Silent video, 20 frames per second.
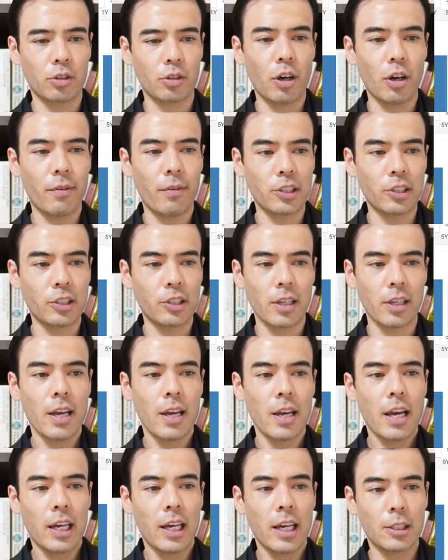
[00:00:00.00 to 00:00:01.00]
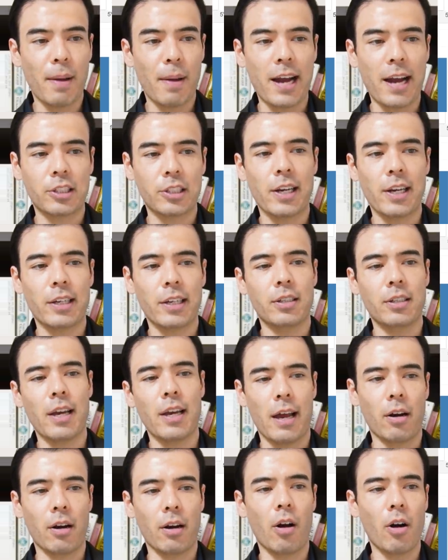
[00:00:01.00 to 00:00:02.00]
Services is back actually
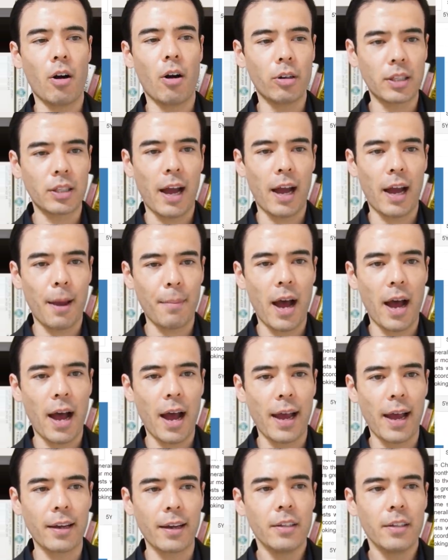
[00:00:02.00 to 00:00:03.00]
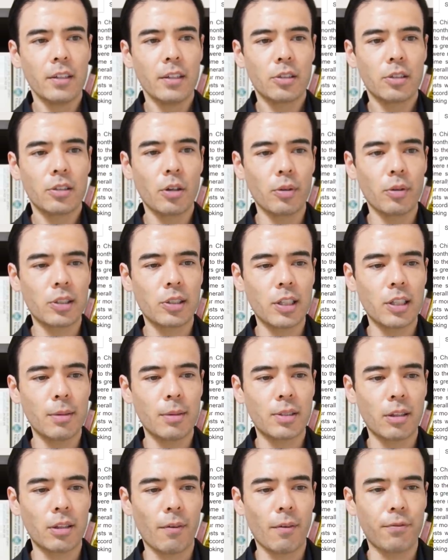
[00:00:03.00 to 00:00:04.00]
at an all-time high. So it
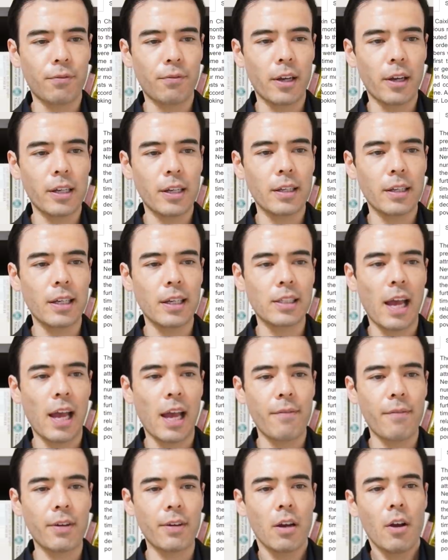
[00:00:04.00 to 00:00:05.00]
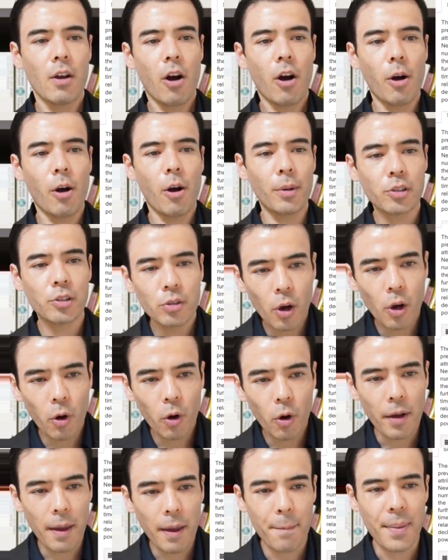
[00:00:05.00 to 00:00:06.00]
seems that the flooding is having almost
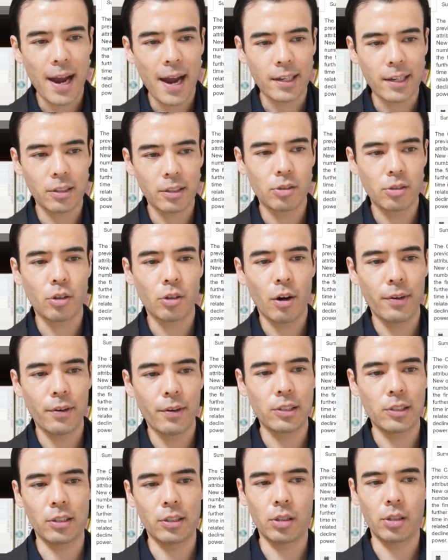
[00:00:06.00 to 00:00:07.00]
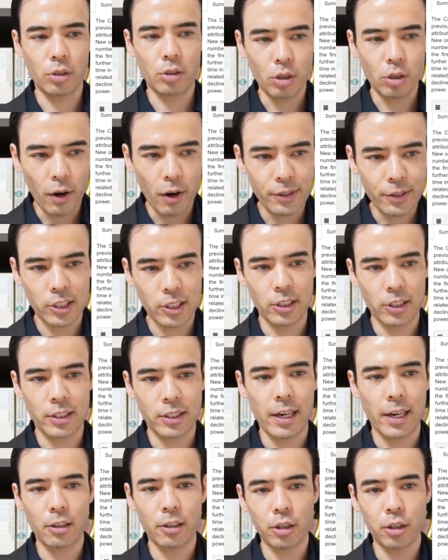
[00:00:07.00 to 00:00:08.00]
no impact on services. So services,
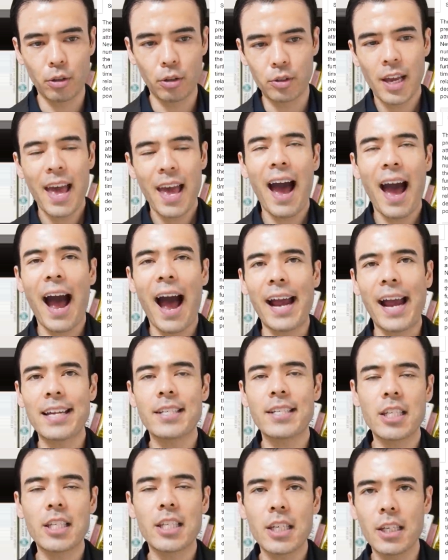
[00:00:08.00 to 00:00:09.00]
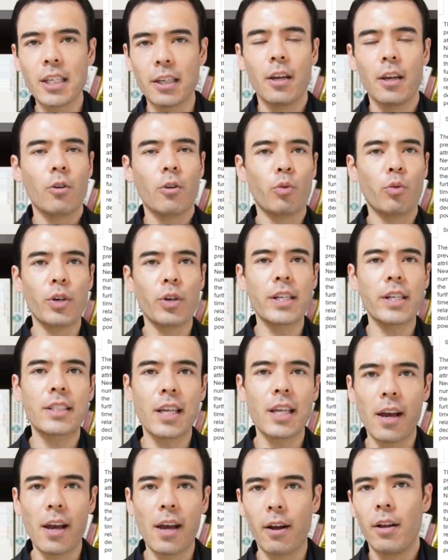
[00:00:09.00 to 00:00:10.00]
that includes IT,
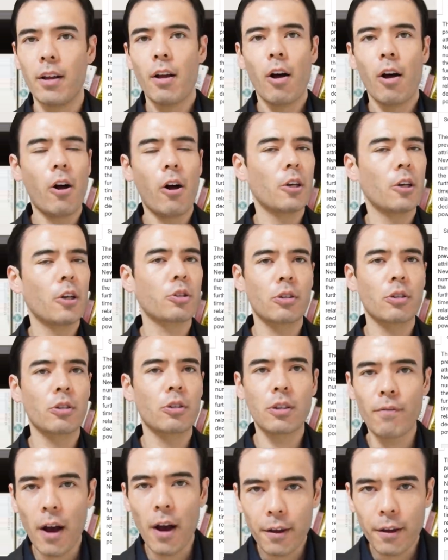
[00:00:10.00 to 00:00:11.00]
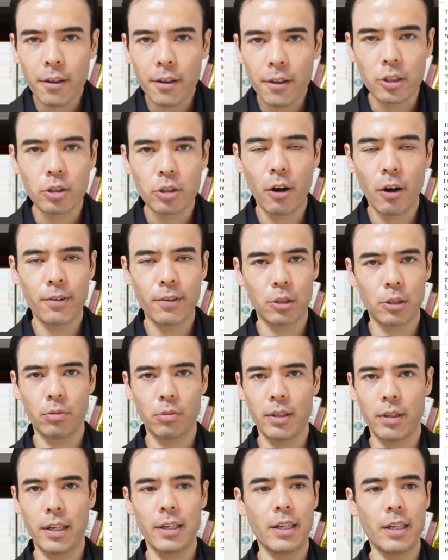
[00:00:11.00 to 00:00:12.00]
retail, all sorts of other
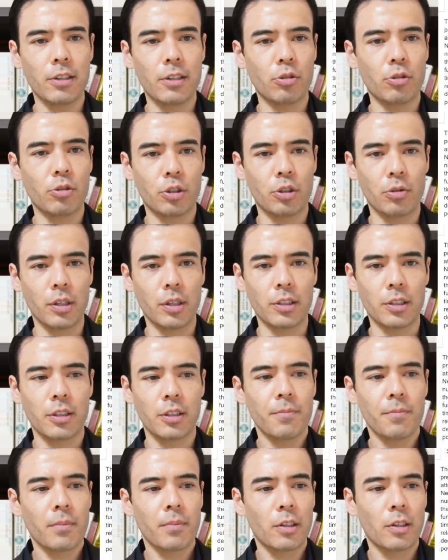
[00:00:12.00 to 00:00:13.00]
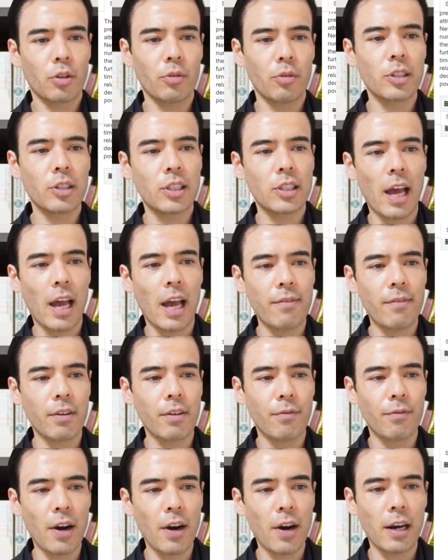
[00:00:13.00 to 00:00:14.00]
service-related industries. So this is having
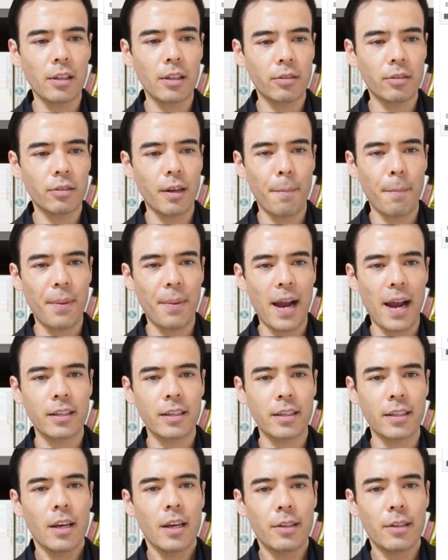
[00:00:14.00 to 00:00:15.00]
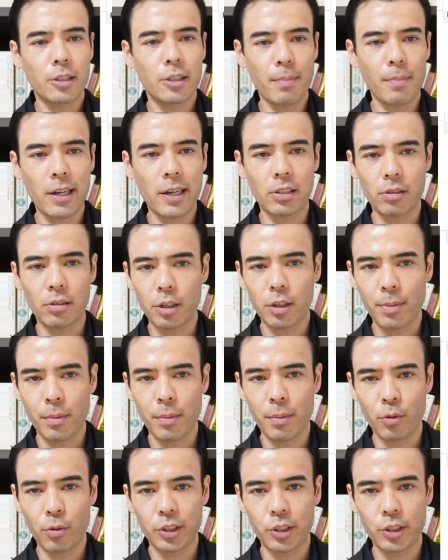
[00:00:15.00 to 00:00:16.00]
very little impact. This makes a little bit
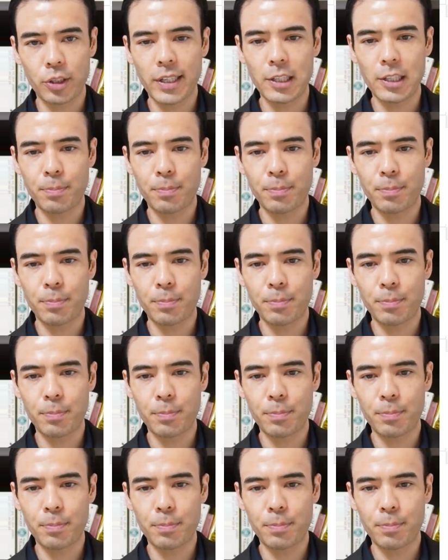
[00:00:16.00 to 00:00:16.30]
more sense.